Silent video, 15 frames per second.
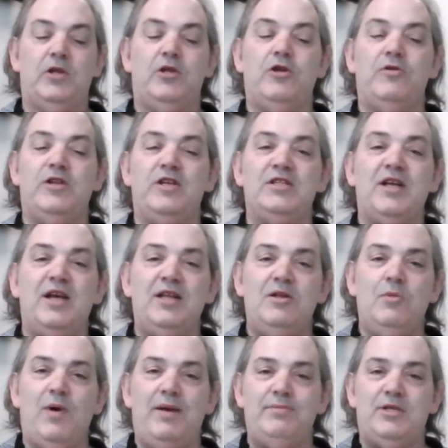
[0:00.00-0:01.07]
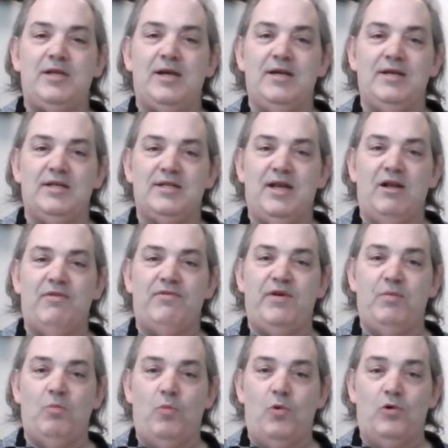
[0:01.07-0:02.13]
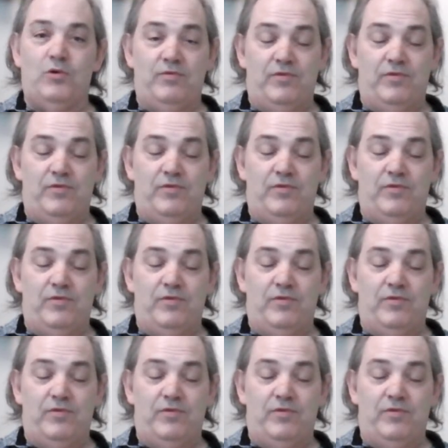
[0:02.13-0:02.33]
You design the website yourself in one